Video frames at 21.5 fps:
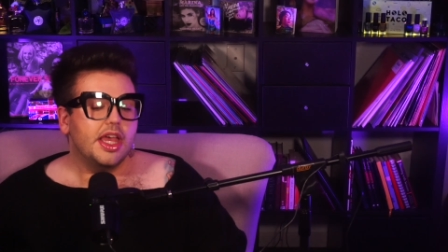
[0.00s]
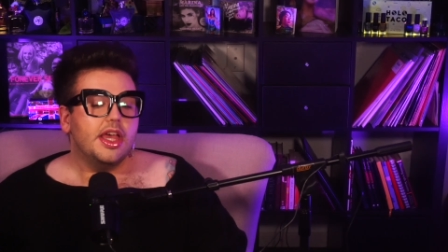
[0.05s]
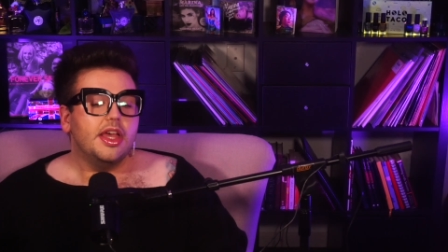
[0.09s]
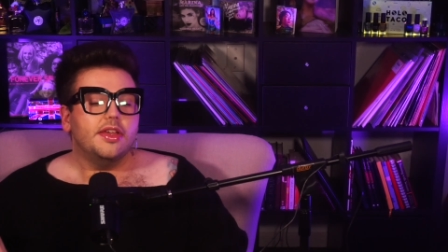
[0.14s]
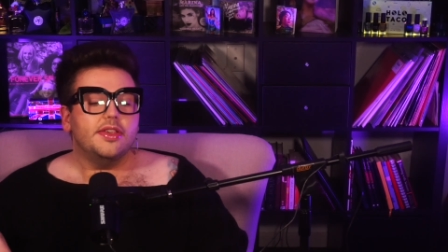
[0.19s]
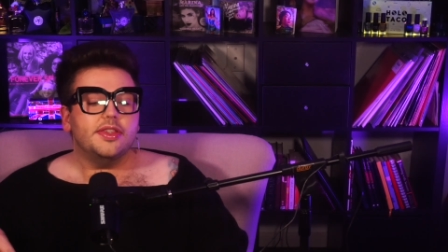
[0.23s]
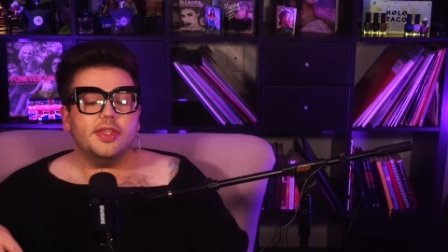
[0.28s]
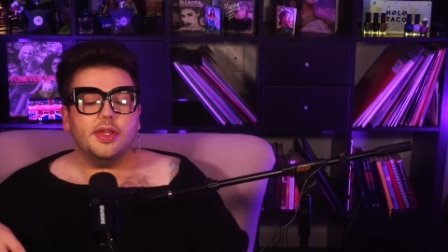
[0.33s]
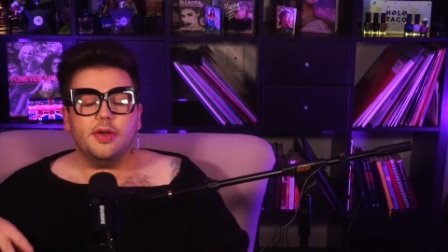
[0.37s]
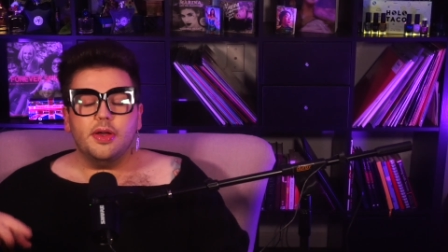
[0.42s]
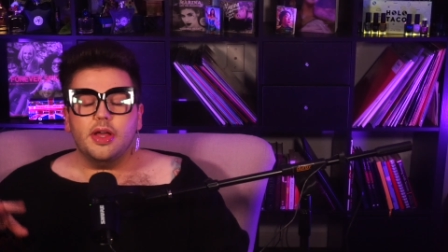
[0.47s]

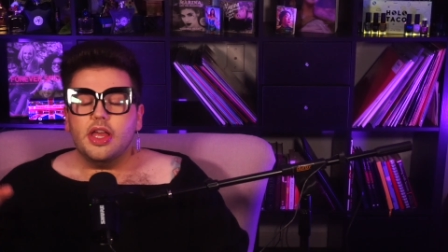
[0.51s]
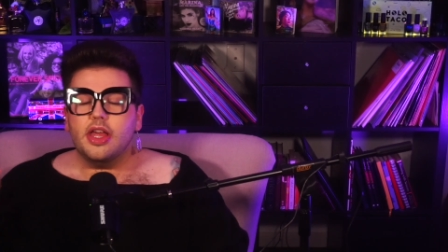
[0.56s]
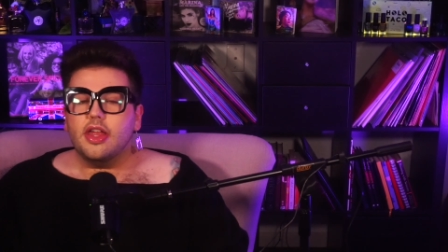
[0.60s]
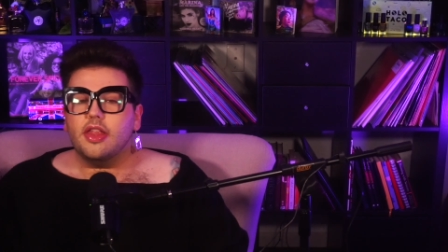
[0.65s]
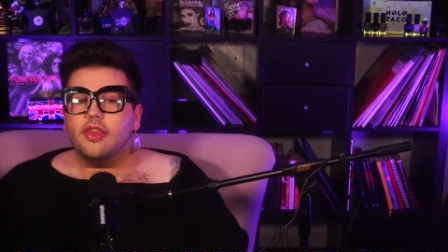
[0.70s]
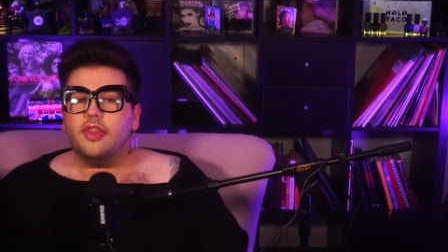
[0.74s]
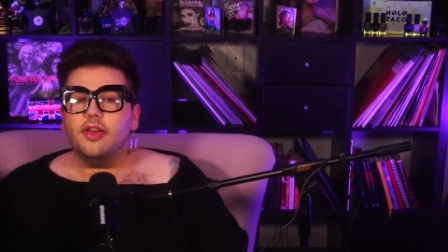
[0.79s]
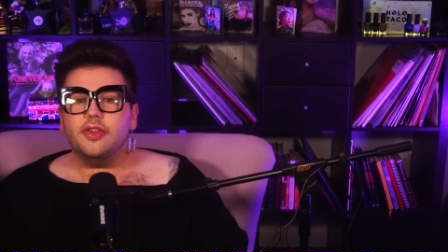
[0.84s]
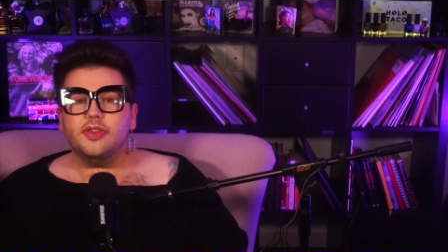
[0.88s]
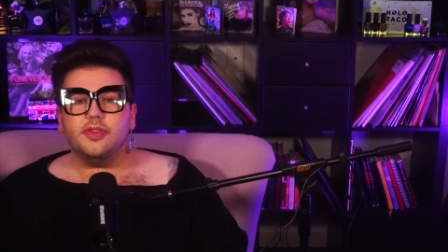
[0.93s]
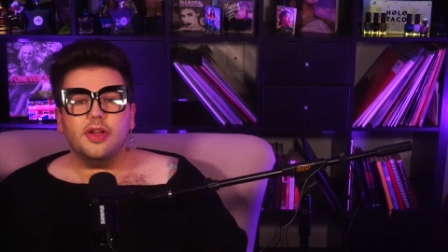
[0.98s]
So
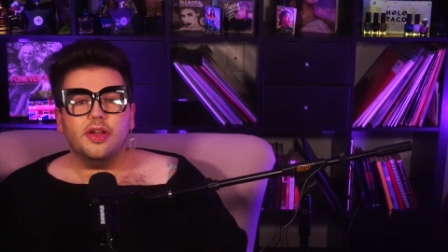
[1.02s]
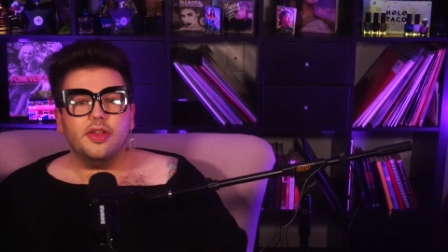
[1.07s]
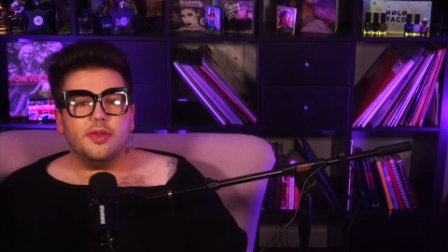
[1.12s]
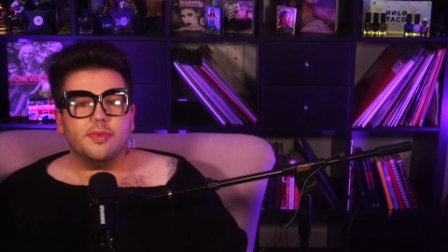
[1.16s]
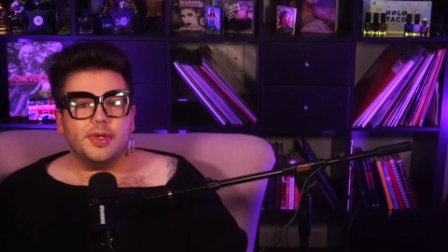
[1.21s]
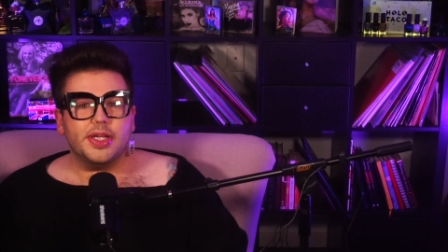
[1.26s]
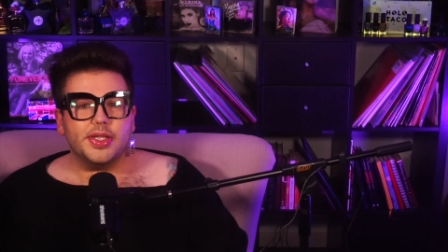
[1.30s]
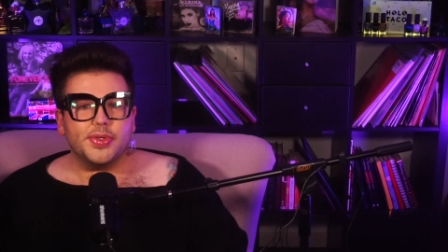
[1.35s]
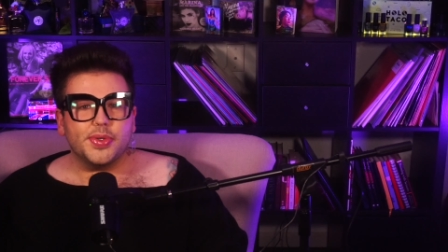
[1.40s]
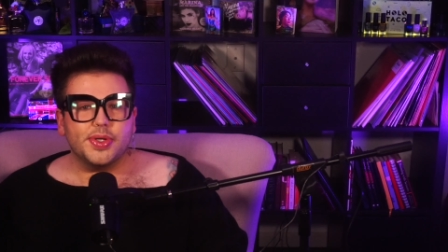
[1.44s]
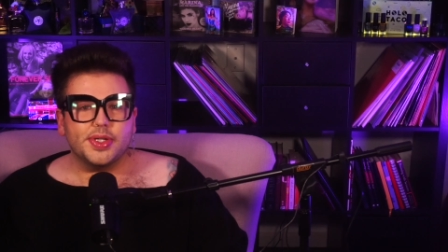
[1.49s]
those are all the
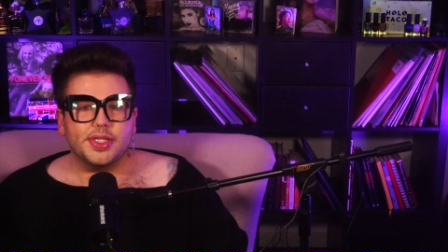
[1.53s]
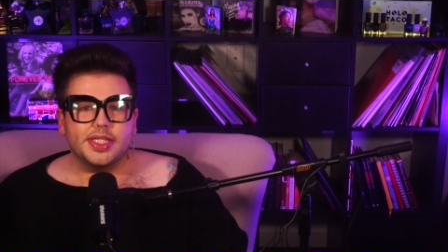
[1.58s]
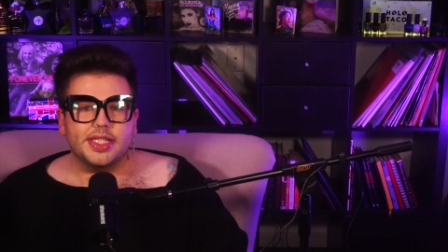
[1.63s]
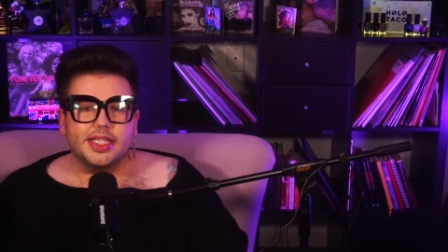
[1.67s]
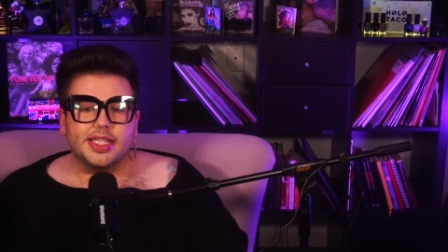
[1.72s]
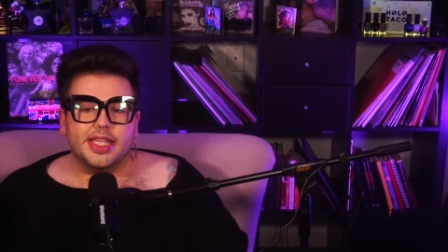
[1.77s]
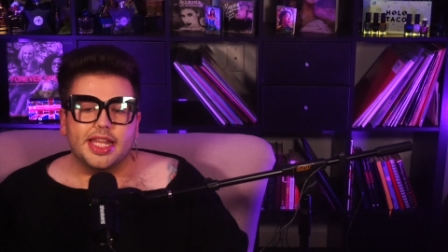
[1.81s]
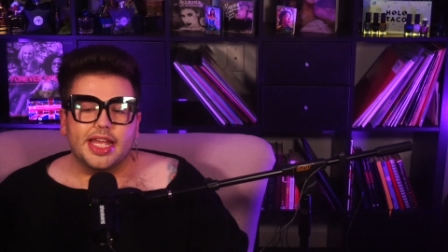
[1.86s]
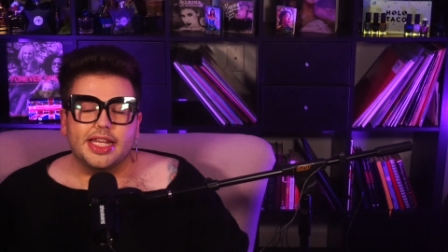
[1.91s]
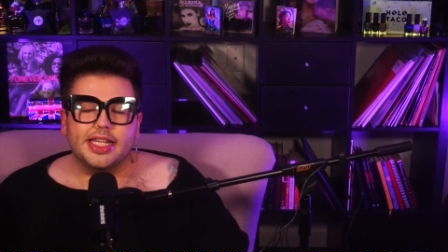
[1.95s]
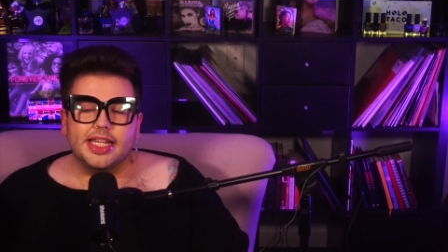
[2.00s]
resources
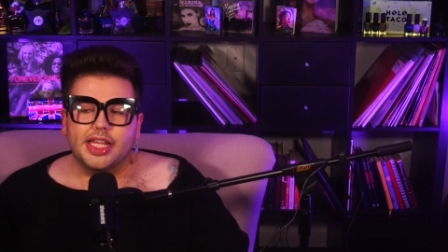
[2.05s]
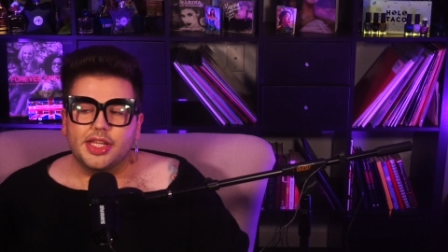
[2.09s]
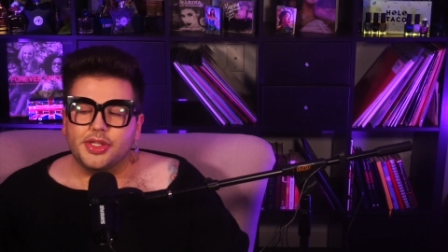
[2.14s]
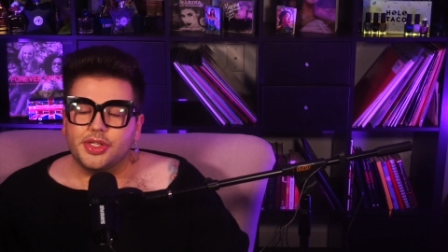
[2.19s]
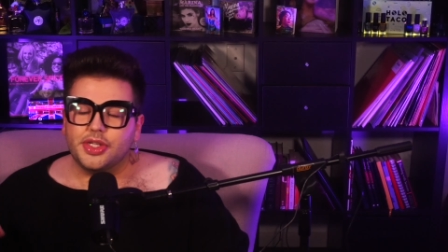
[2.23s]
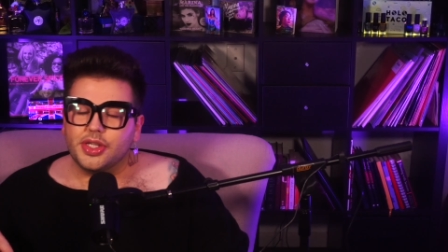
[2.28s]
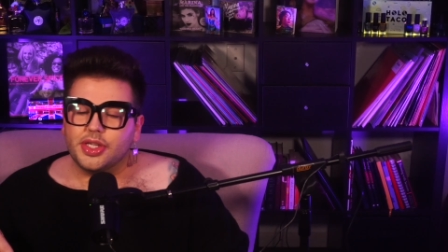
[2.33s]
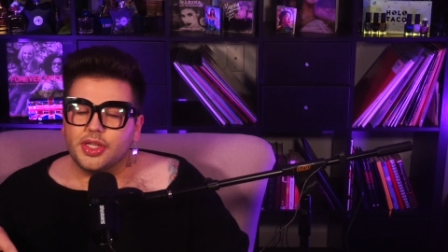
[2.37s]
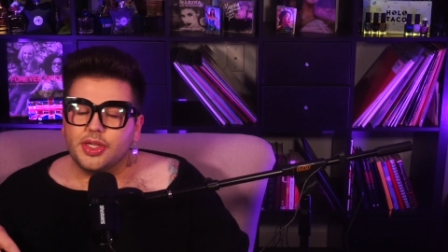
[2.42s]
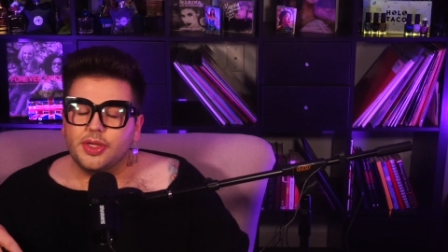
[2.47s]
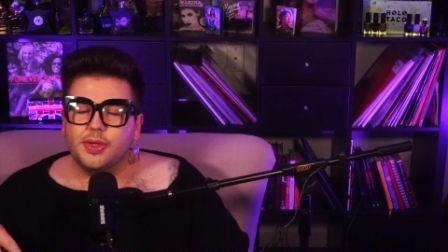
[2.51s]
that I tend
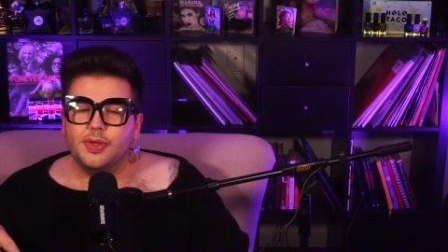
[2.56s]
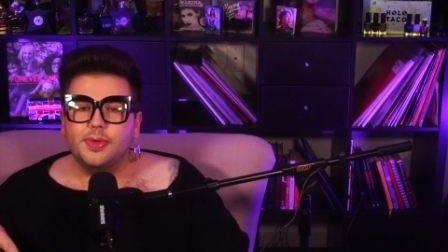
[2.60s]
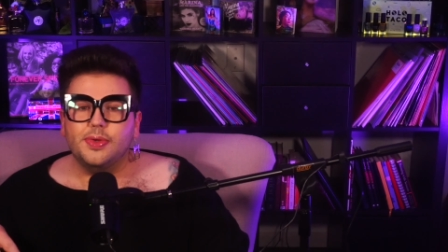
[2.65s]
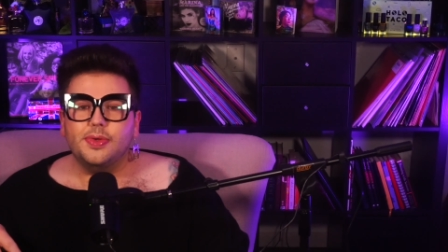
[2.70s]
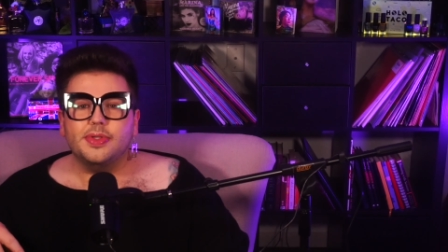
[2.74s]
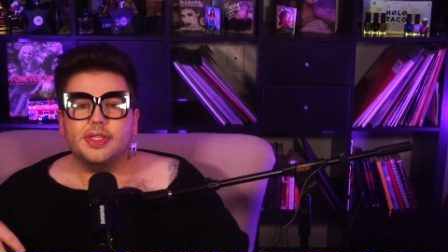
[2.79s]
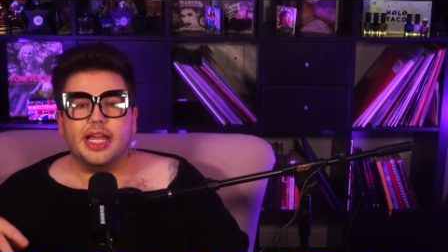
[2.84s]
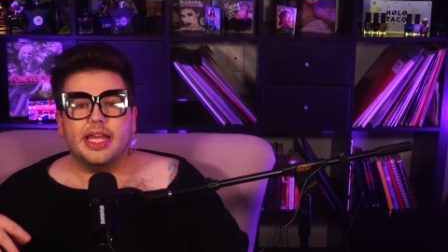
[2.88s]
to use,